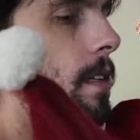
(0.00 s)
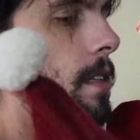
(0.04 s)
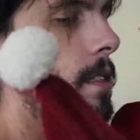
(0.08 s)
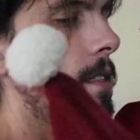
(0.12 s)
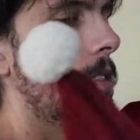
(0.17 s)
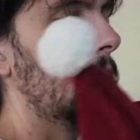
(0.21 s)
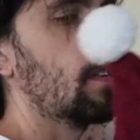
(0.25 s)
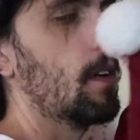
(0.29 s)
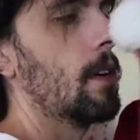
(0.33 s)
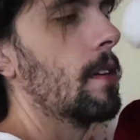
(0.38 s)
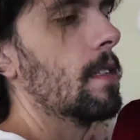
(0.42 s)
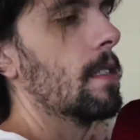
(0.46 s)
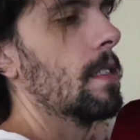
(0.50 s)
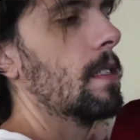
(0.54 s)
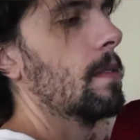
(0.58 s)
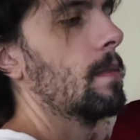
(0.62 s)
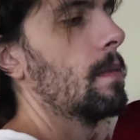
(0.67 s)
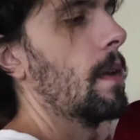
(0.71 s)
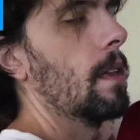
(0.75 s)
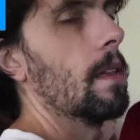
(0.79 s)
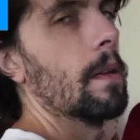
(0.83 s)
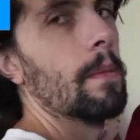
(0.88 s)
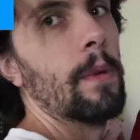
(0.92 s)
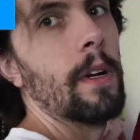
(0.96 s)
start
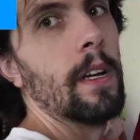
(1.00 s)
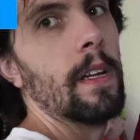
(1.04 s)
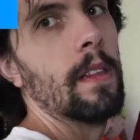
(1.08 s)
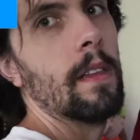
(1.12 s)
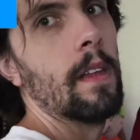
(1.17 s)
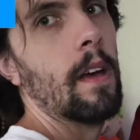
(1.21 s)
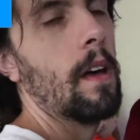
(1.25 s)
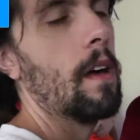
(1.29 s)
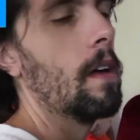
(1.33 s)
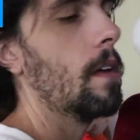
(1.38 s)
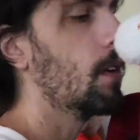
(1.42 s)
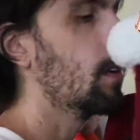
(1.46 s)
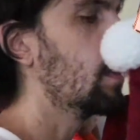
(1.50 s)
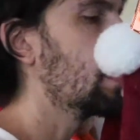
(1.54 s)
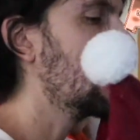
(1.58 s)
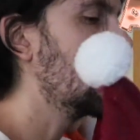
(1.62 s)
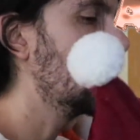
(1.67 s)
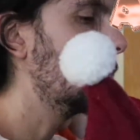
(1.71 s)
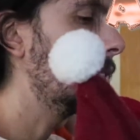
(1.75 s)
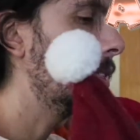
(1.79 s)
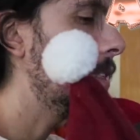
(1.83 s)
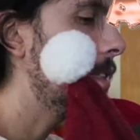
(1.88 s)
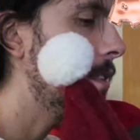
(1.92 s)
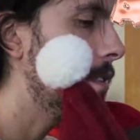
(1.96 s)
celebrating the holiday
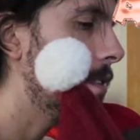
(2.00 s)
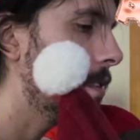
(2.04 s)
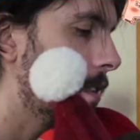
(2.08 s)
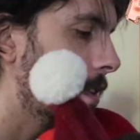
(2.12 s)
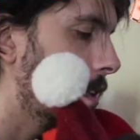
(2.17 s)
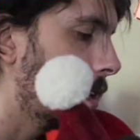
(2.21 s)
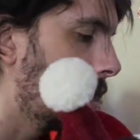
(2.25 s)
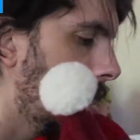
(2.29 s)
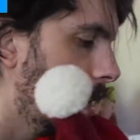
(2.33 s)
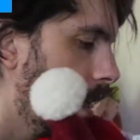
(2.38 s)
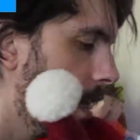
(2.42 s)
season.